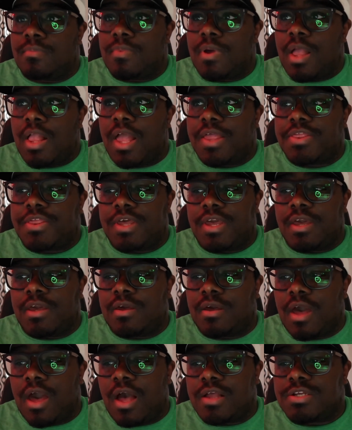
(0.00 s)
And I
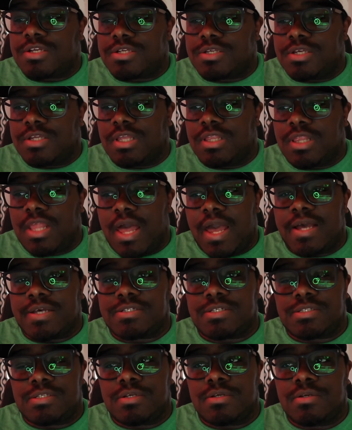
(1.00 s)
think, honestly, the
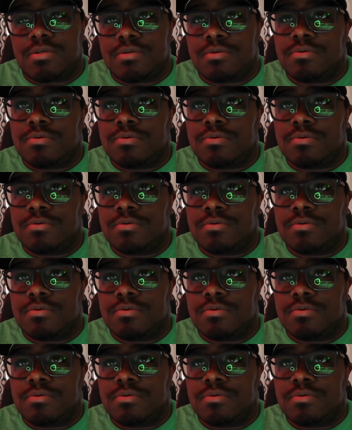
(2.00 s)
last